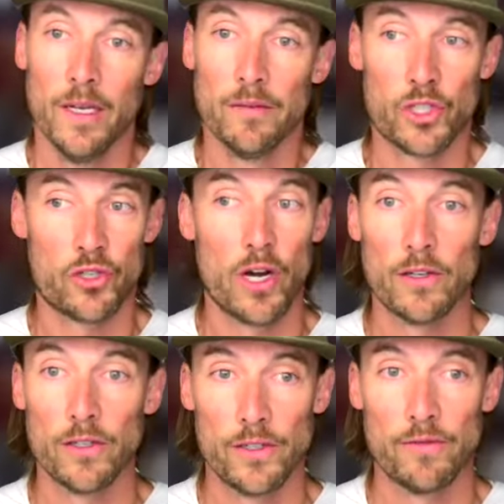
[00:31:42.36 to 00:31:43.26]

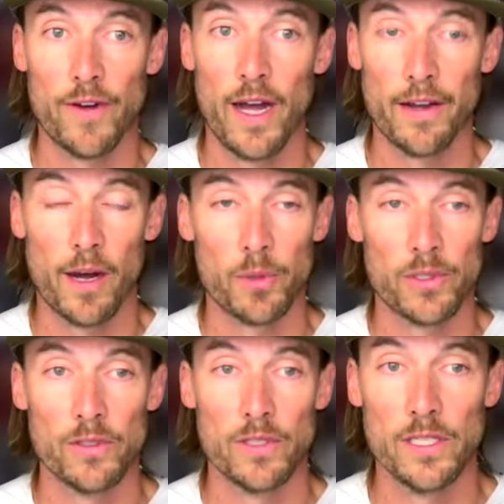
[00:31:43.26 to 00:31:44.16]
struggle to find
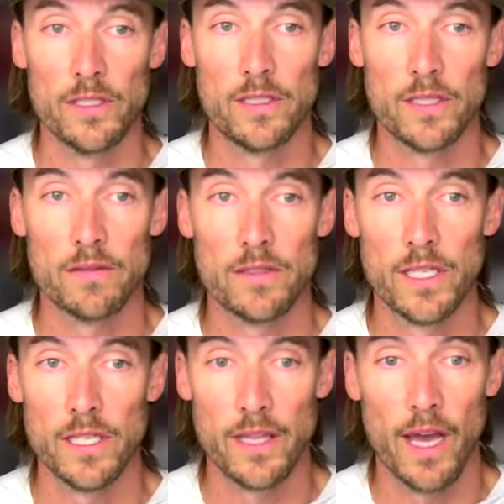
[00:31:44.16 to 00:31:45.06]
opportunities to
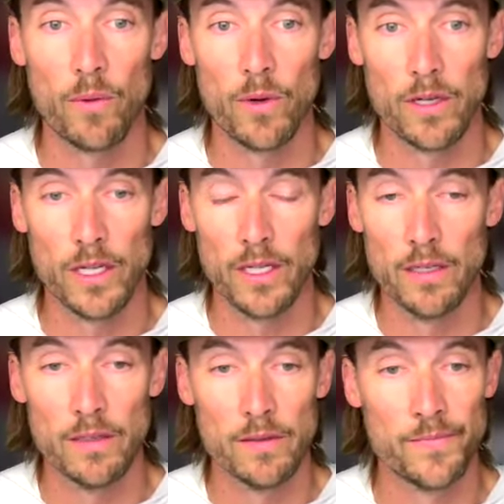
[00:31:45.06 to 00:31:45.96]
get that work in.